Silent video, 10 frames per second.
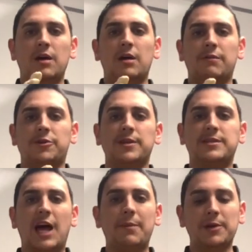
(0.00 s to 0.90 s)
For the
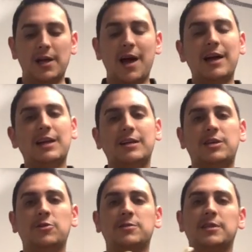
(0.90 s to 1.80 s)
scapula, I like to
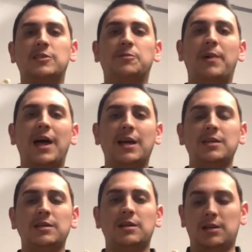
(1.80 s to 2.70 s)
use the
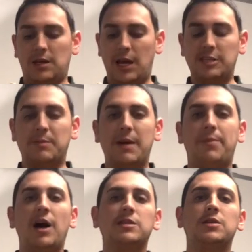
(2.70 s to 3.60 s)
spine as my
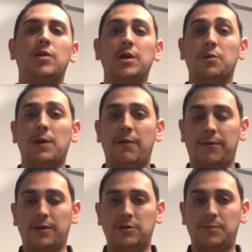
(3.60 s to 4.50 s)
posterior
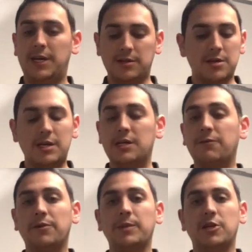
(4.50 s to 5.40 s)
reference because it's easy
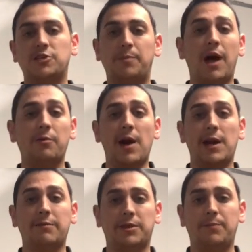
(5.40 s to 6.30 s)
for me to spot right
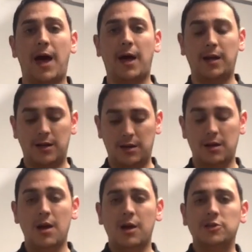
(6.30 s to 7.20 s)
off the bat.
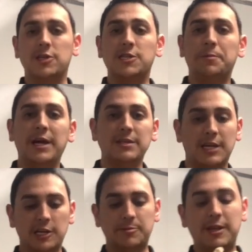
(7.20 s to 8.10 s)
So the spine
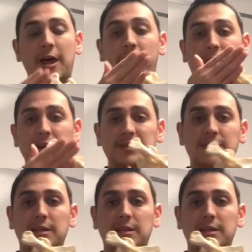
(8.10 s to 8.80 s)
tells me that this